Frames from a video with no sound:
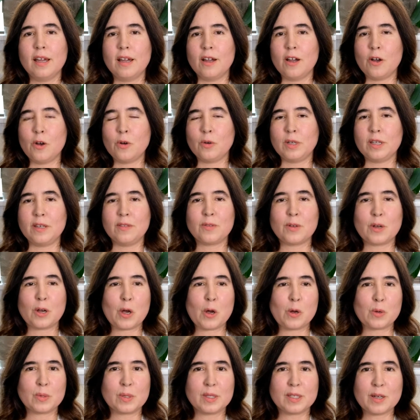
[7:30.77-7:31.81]
owning their
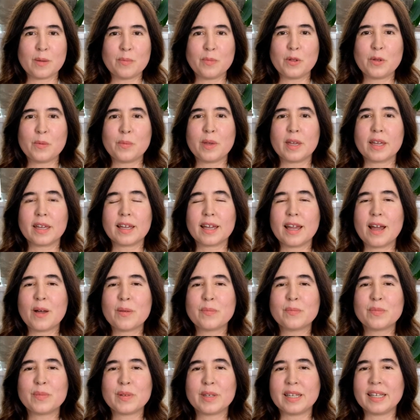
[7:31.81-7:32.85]
own supplement
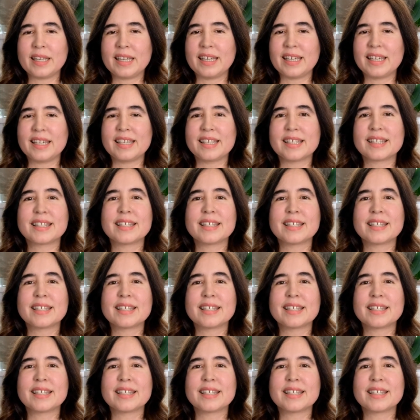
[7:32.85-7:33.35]
companies.